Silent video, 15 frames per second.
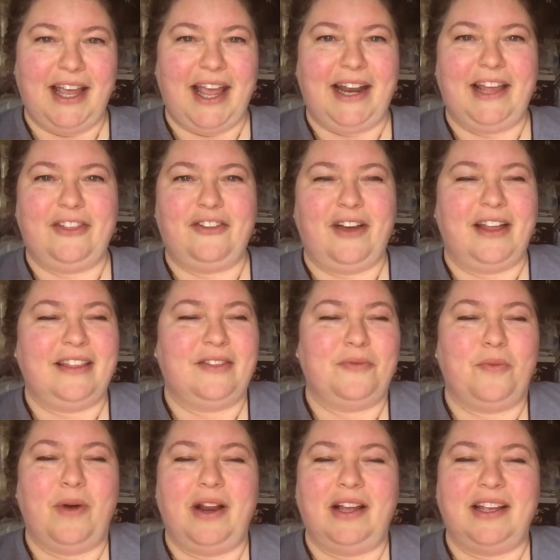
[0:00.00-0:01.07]
And I thought,
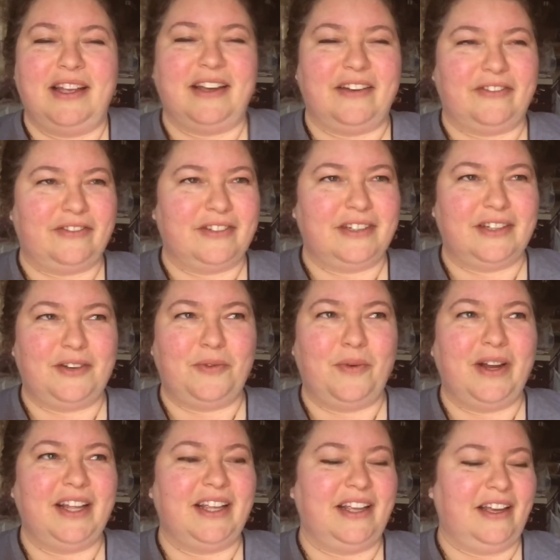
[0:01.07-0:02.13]
what a gift.
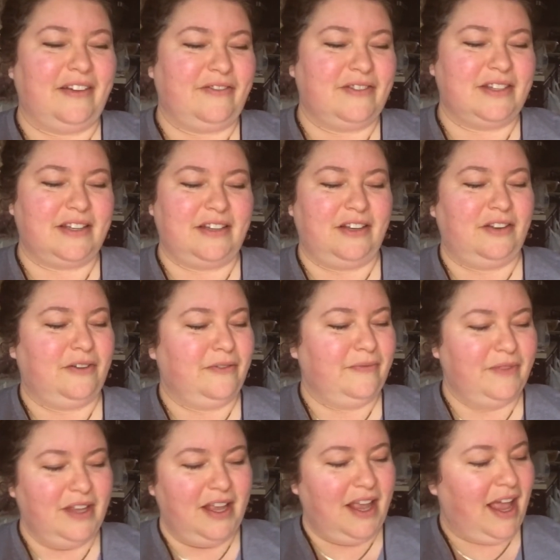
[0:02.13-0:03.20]
What a gift. You know,
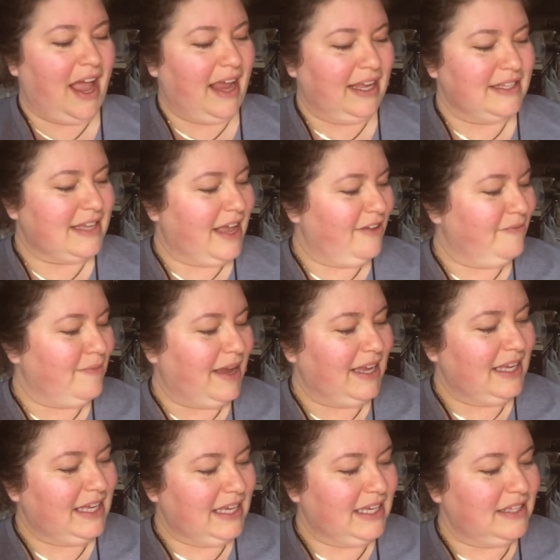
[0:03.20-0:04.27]
I get to have my
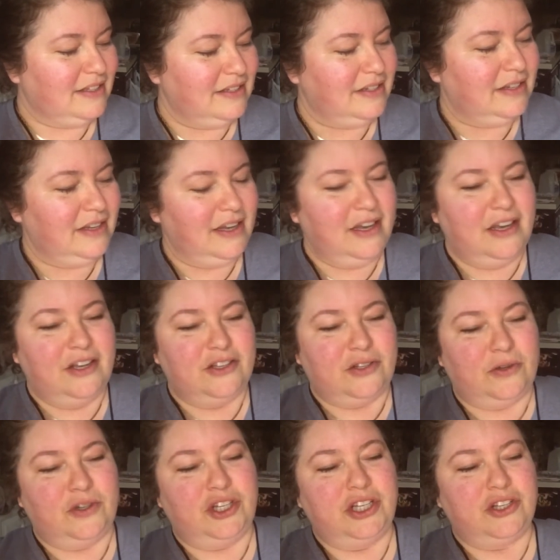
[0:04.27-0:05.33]
kids.
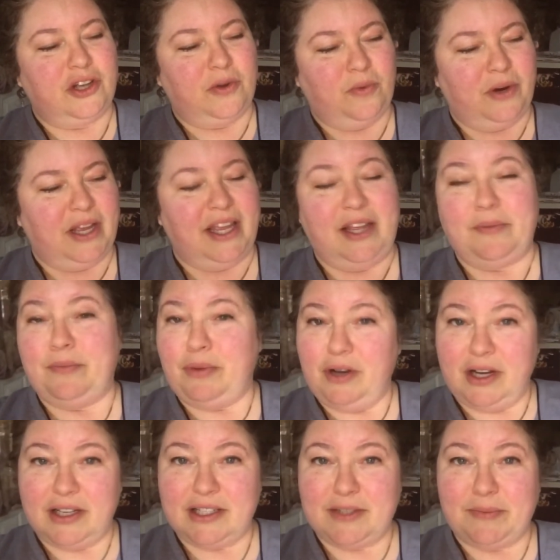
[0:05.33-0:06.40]
So she's not working in
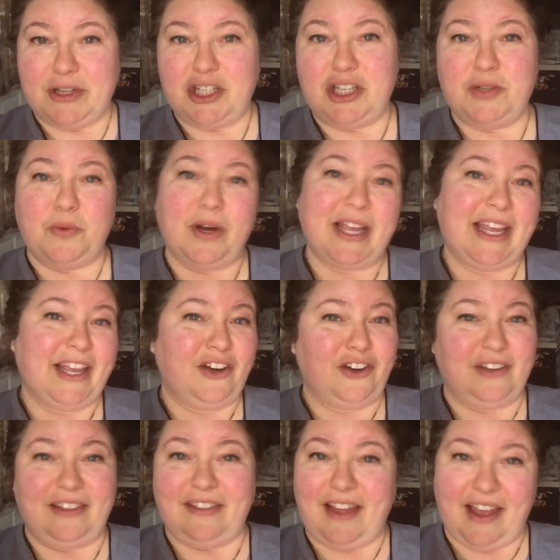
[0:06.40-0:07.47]
books, but she's working in her
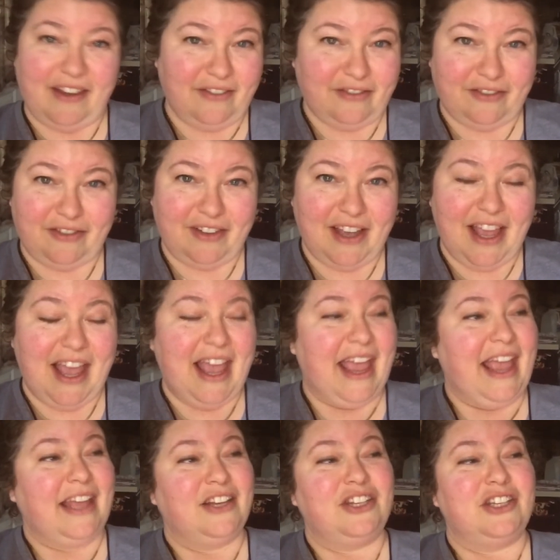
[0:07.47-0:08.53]
life
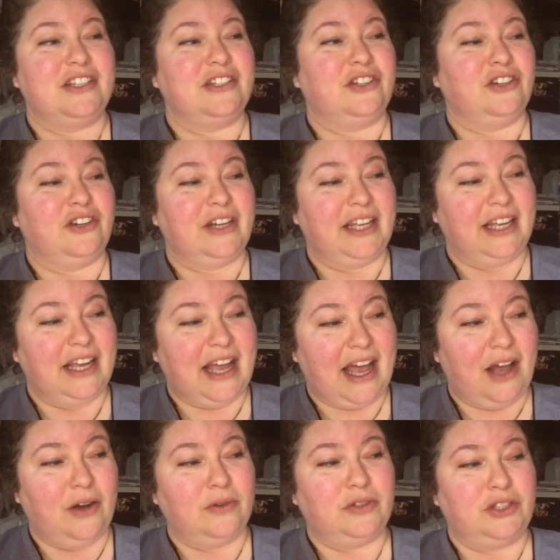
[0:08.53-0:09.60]
and she's learning
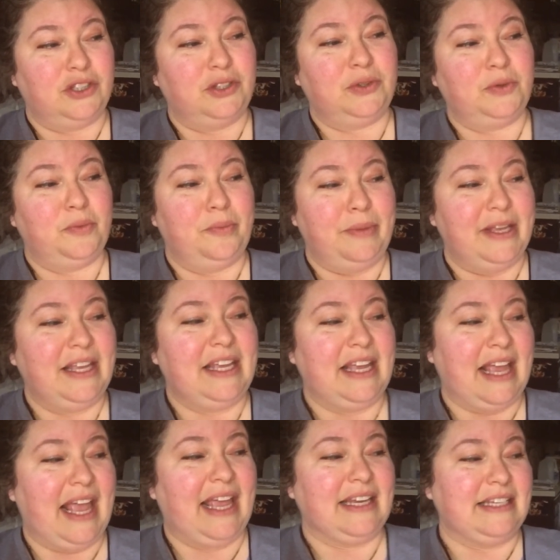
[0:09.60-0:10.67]
how to
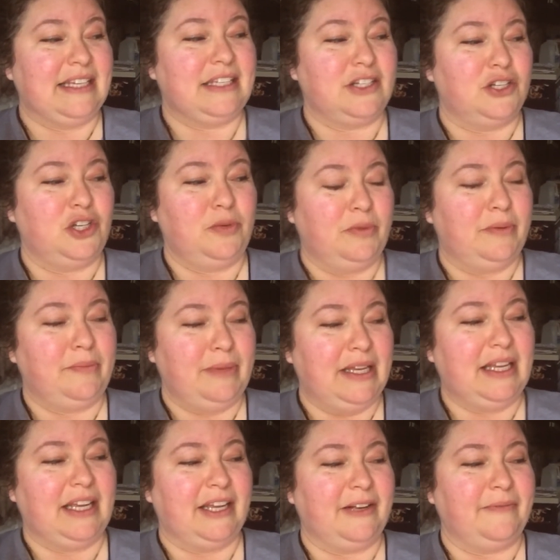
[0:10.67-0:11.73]
be a decent human
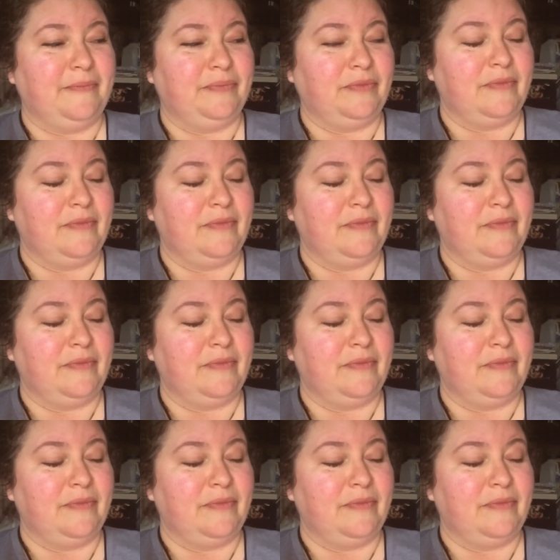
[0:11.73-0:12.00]
being